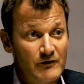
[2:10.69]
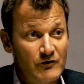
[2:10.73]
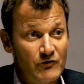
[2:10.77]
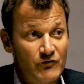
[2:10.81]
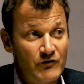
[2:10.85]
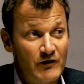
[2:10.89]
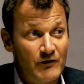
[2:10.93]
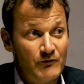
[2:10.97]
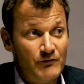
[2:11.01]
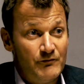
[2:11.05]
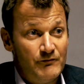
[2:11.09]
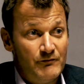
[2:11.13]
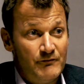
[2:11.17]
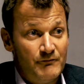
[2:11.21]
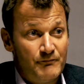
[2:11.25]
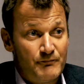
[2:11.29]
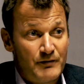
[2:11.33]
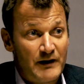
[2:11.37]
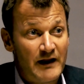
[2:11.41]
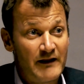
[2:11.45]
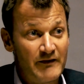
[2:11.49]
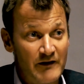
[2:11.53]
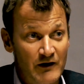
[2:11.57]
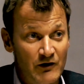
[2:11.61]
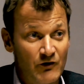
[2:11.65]
So
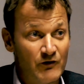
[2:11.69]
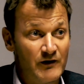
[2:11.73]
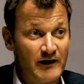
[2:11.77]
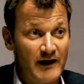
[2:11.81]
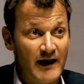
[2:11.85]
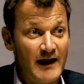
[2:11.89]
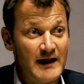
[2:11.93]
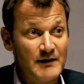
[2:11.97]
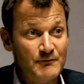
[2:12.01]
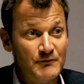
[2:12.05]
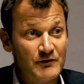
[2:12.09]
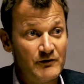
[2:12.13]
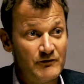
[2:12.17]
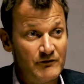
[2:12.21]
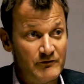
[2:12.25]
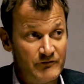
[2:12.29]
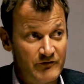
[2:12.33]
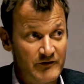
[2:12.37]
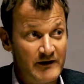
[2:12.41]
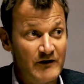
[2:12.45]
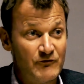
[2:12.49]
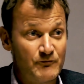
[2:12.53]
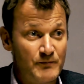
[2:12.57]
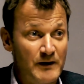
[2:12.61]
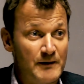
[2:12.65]
play the long game and
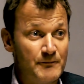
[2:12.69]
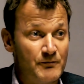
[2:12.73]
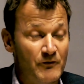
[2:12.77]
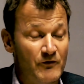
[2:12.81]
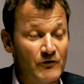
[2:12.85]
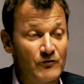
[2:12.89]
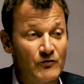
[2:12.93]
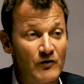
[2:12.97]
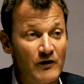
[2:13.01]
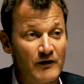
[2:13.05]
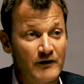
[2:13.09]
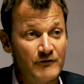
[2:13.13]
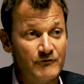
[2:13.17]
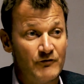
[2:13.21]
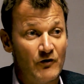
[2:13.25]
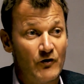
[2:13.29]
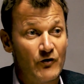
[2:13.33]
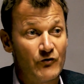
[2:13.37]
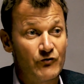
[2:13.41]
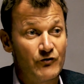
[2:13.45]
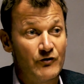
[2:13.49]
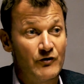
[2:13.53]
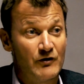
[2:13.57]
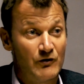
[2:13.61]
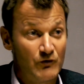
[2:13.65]
give people the right
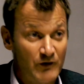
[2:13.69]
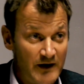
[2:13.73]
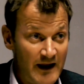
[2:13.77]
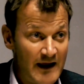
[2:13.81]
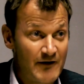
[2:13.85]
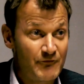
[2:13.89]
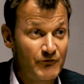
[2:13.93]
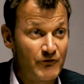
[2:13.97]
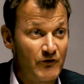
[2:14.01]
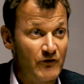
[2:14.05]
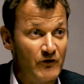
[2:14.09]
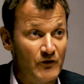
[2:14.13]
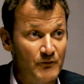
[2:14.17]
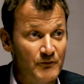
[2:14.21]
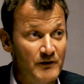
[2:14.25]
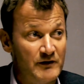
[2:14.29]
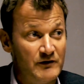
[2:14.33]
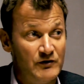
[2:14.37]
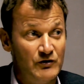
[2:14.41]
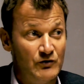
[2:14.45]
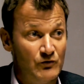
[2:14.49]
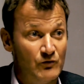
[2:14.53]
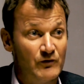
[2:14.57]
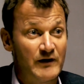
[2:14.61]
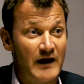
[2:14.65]
advice and look after them,
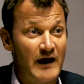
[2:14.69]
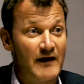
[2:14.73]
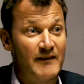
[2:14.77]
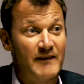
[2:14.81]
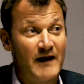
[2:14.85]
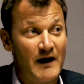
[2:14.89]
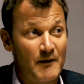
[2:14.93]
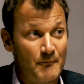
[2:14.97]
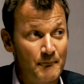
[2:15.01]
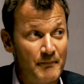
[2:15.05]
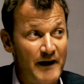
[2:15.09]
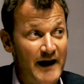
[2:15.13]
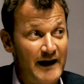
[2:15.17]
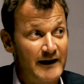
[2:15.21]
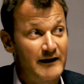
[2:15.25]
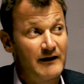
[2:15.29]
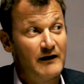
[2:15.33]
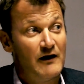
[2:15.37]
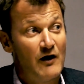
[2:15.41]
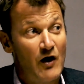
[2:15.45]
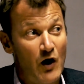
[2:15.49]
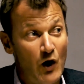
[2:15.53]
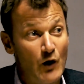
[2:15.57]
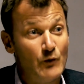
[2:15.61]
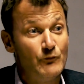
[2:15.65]
and you'll get that back,
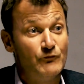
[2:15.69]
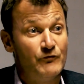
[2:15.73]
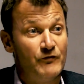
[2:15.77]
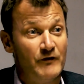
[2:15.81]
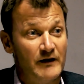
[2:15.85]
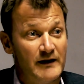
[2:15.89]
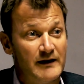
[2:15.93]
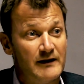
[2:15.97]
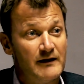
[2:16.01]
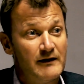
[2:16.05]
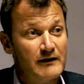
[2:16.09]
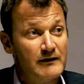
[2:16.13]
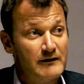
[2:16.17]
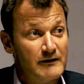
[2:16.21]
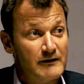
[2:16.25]
hopefully